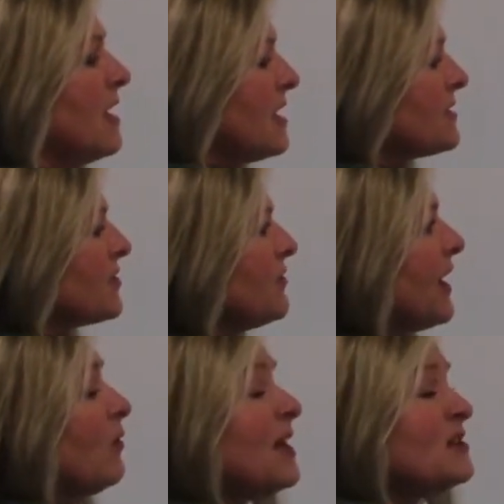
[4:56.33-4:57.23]
So
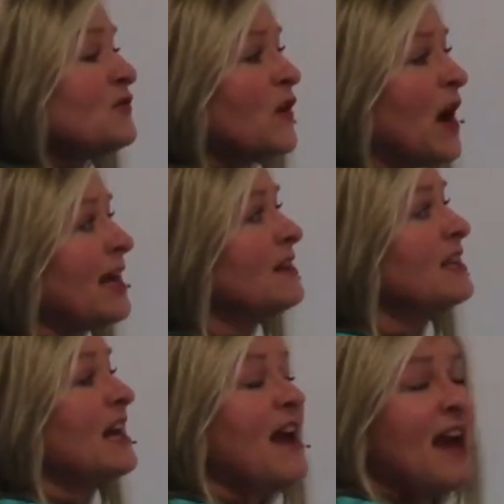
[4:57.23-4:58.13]
now let's find
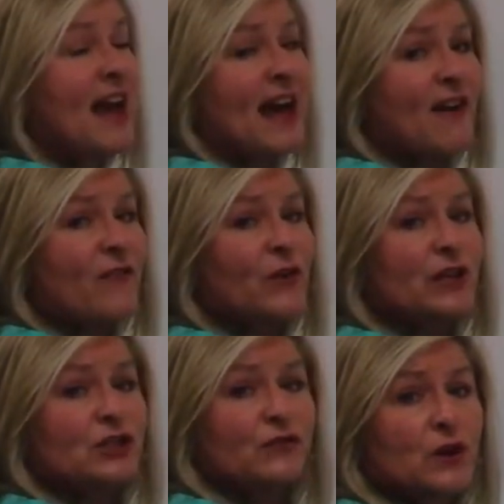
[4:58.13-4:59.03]
the
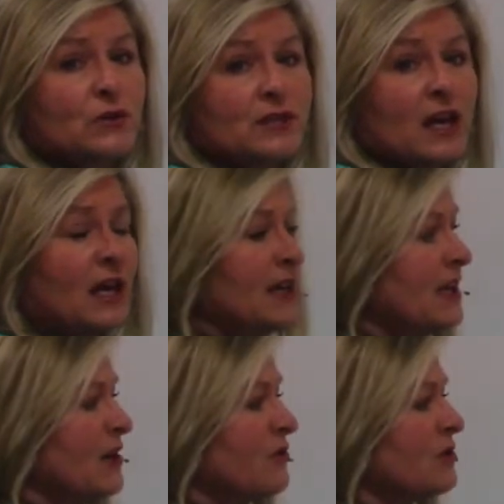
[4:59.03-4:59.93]
average photon
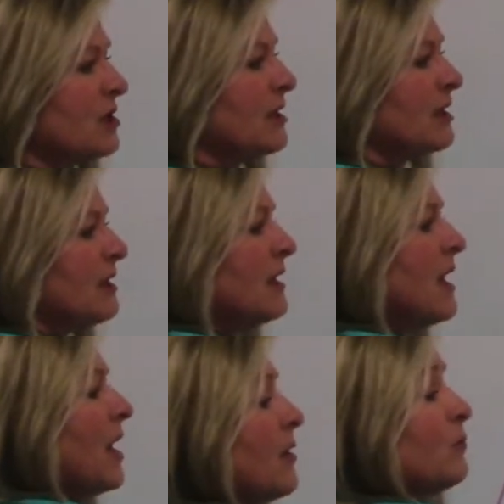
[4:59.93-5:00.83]
energy.
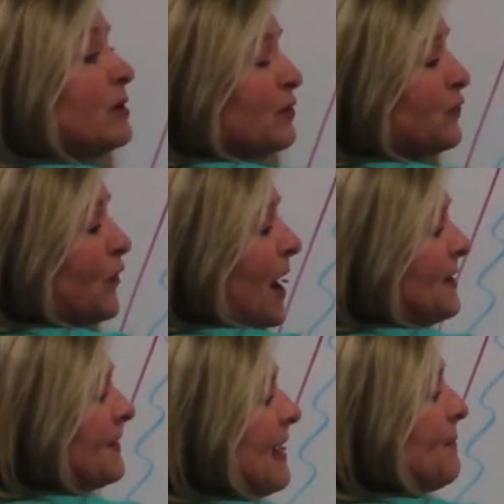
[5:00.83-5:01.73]
And we would
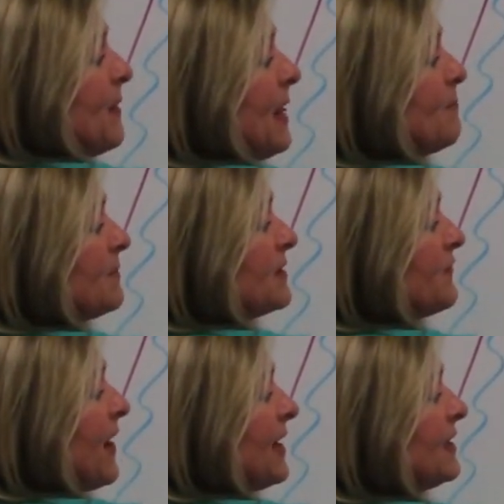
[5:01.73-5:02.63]
find that by
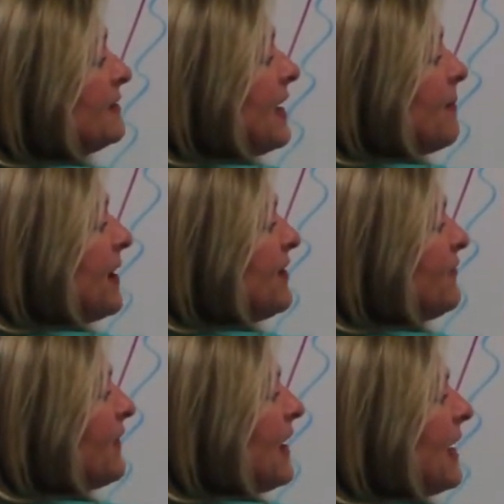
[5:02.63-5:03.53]
dividing that by
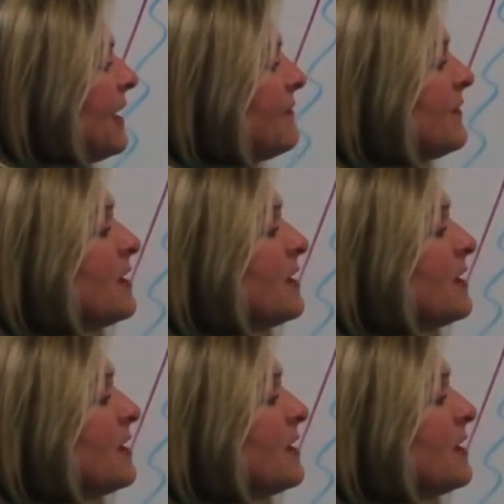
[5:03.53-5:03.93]
5.